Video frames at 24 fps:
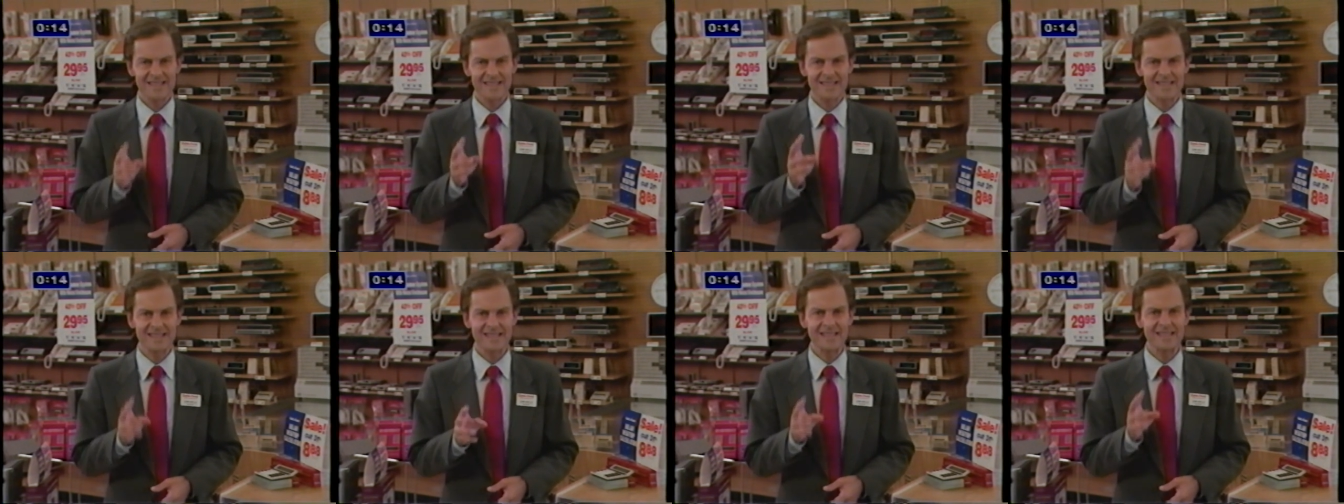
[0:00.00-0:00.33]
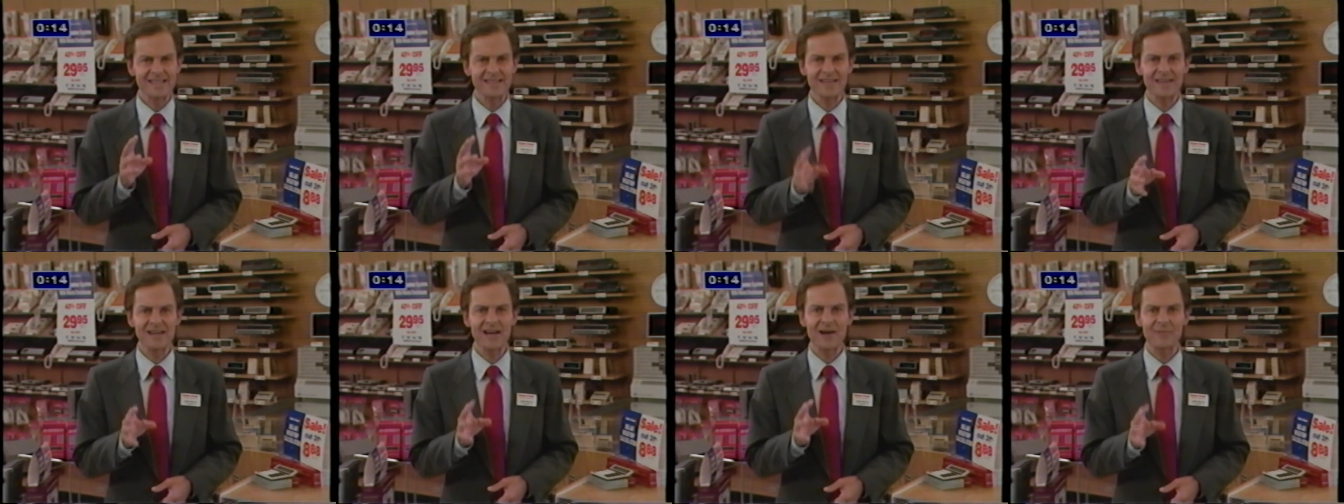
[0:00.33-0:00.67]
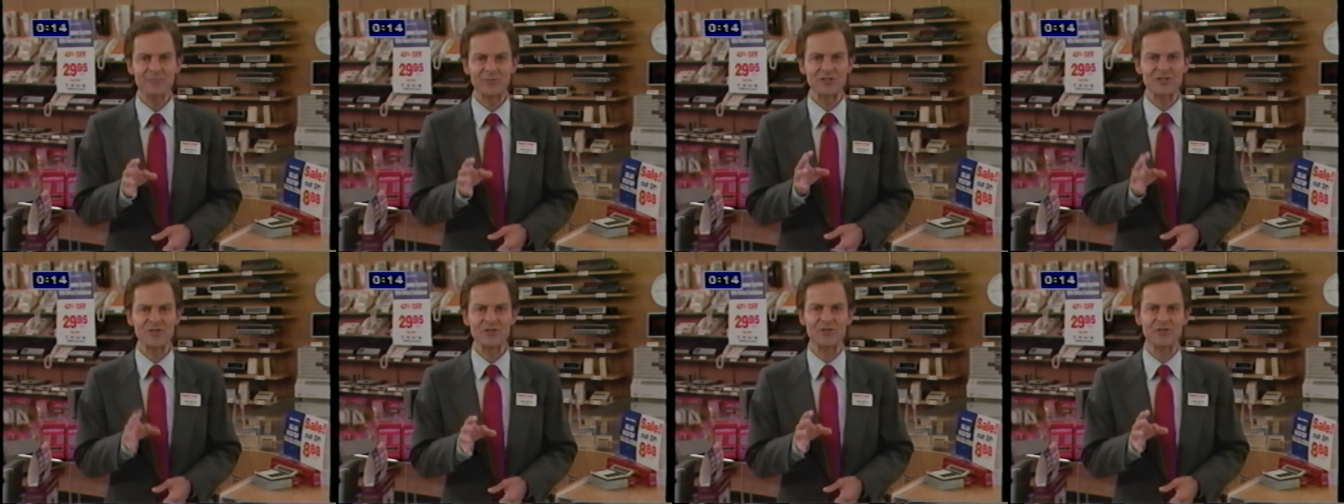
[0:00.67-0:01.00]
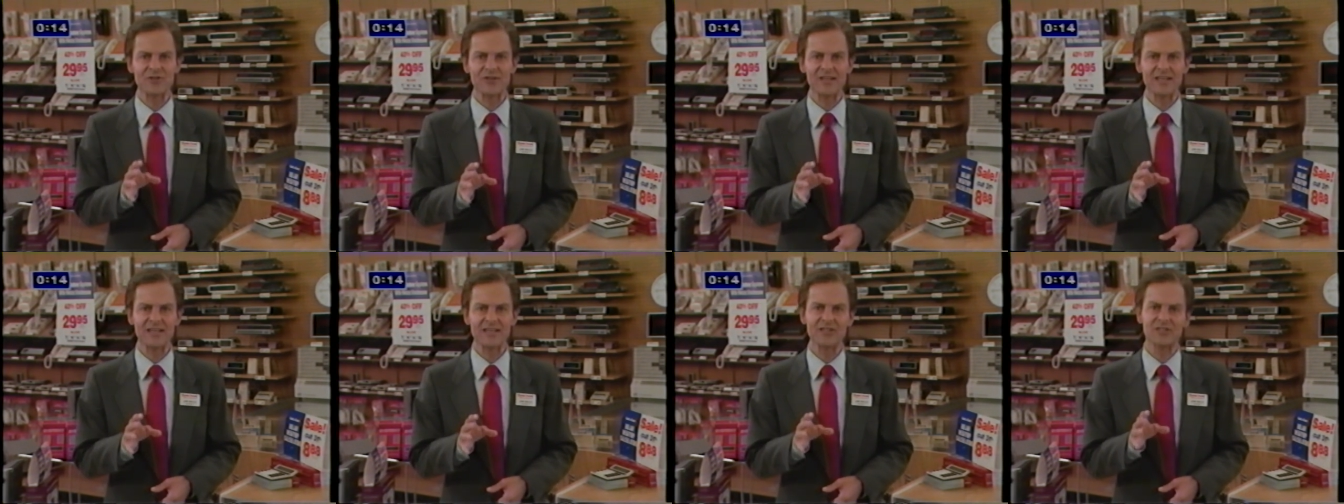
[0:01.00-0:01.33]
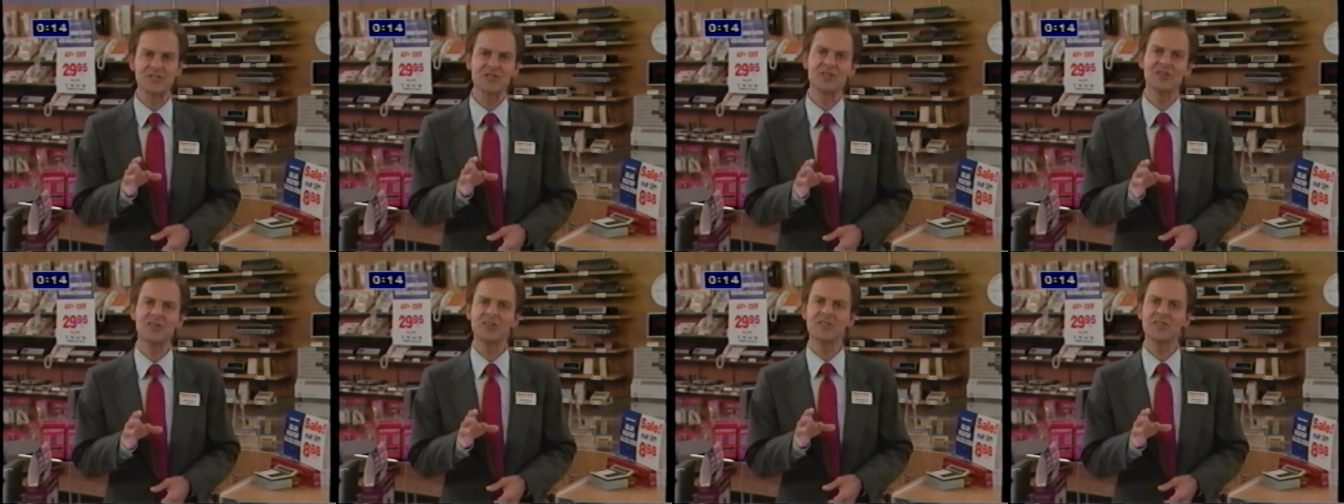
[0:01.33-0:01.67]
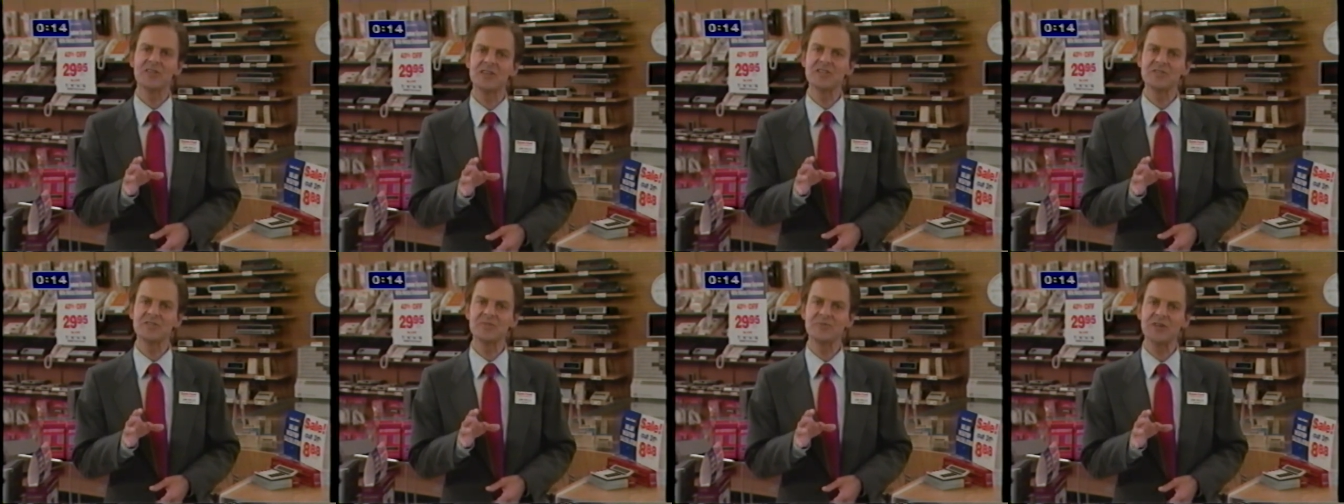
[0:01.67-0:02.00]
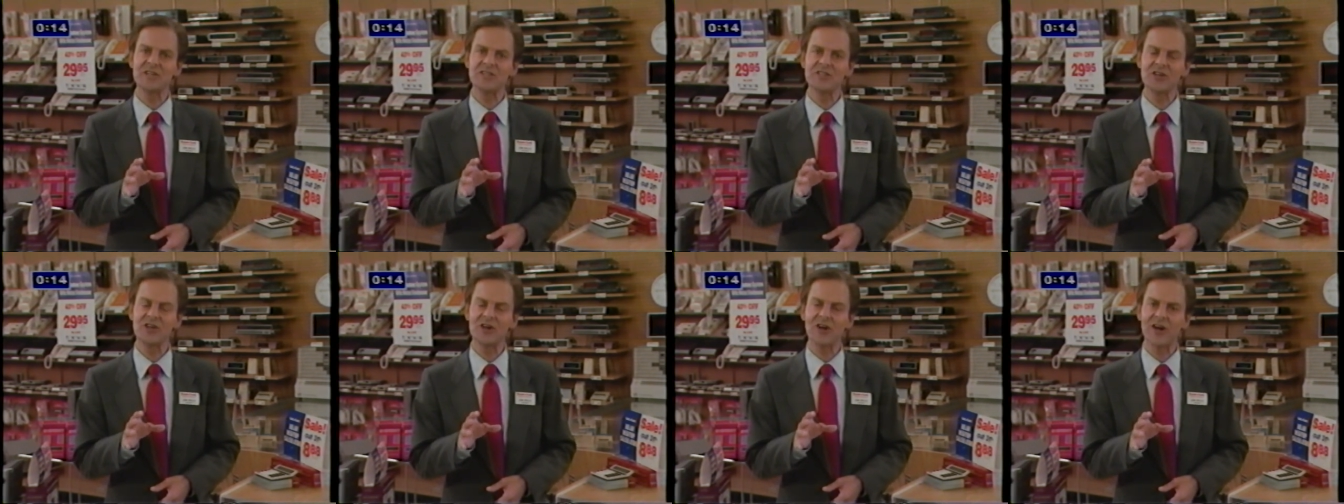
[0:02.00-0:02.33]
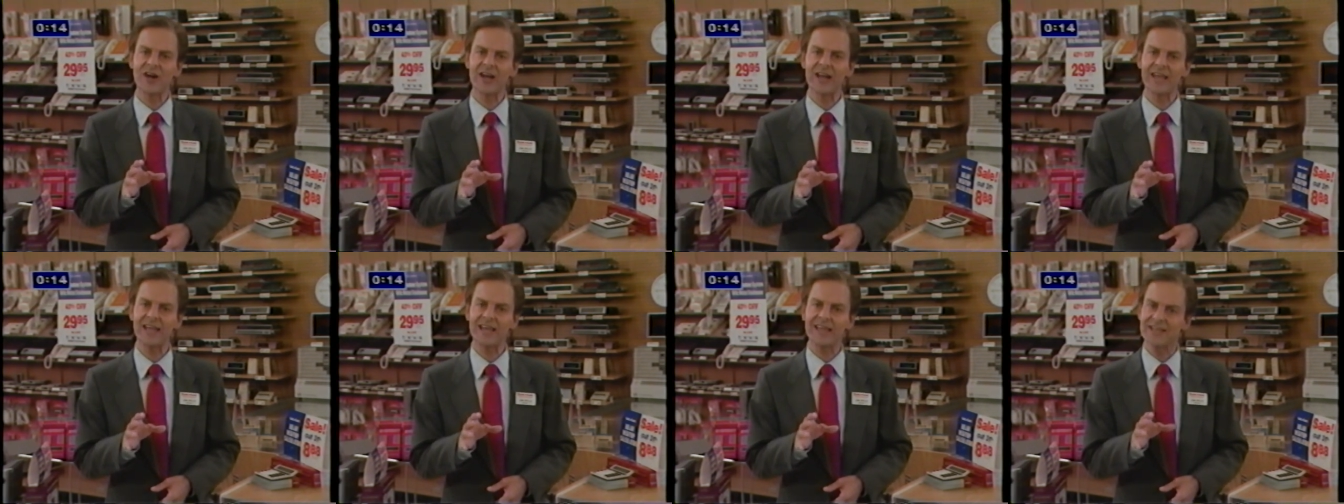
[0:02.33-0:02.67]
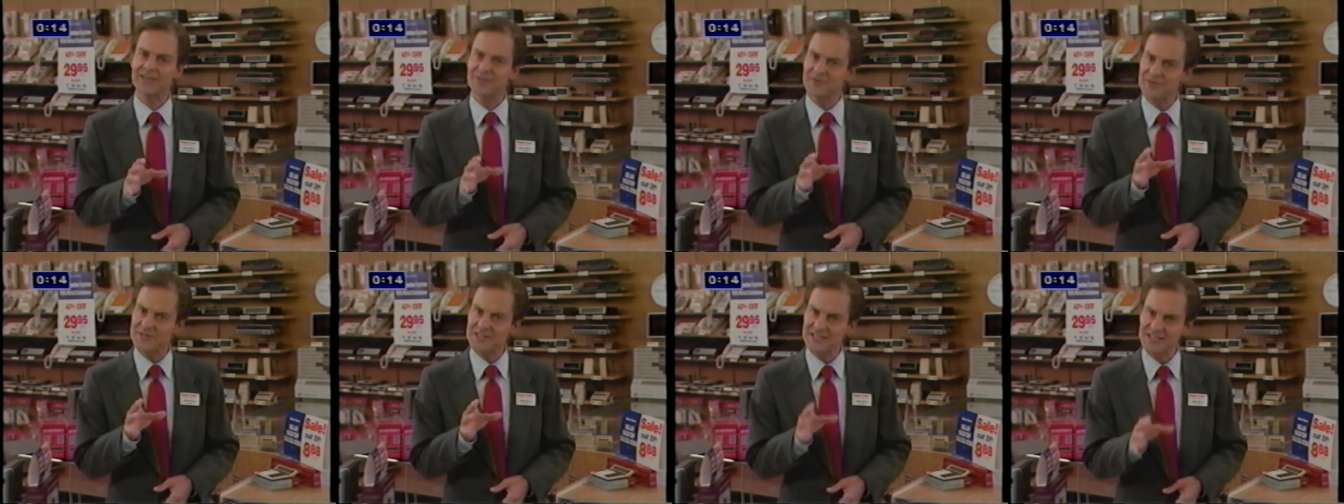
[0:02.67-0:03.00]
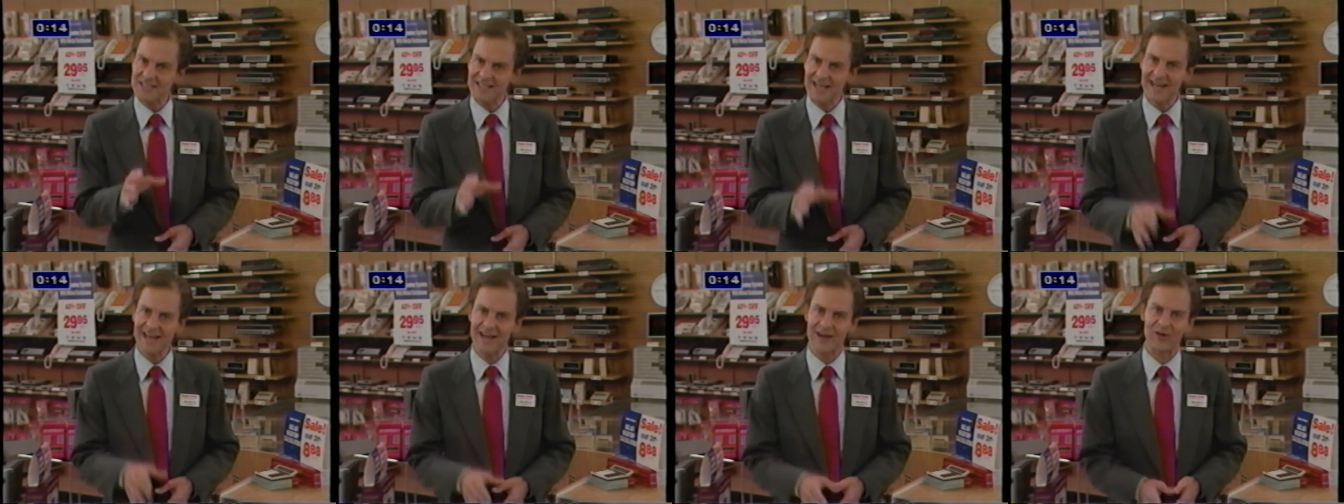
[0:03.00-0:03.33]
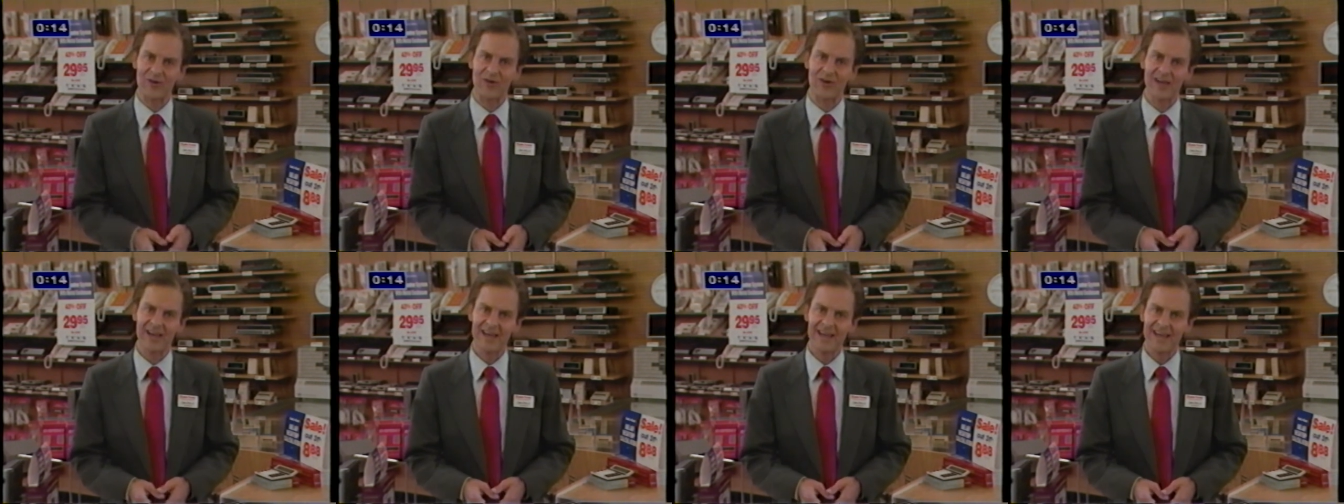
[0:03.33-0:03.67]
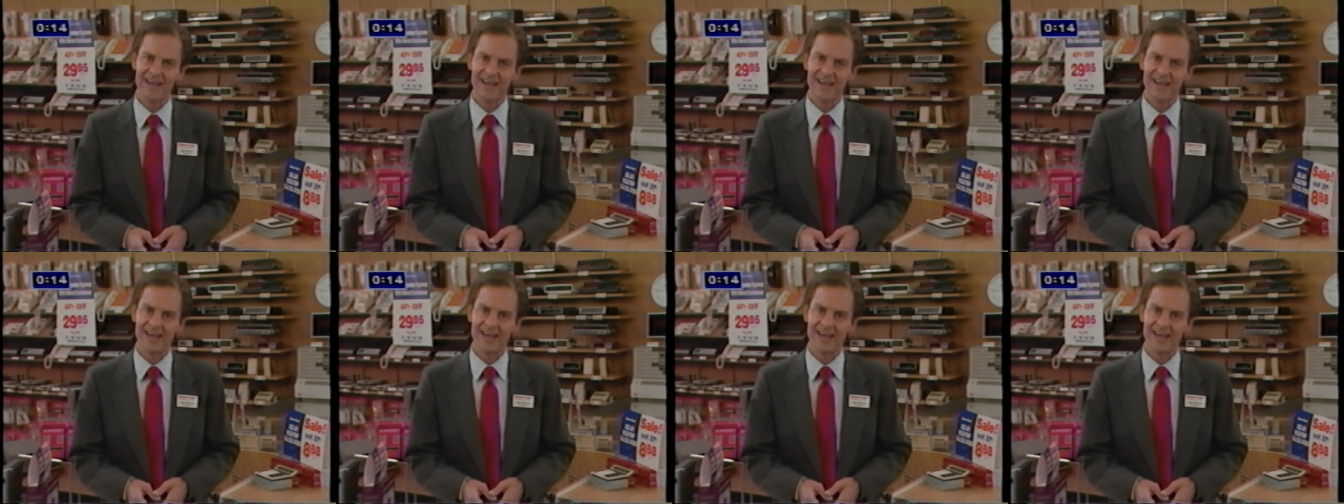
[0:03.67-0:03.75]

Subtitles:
See the opportunity to turn this return into a sale.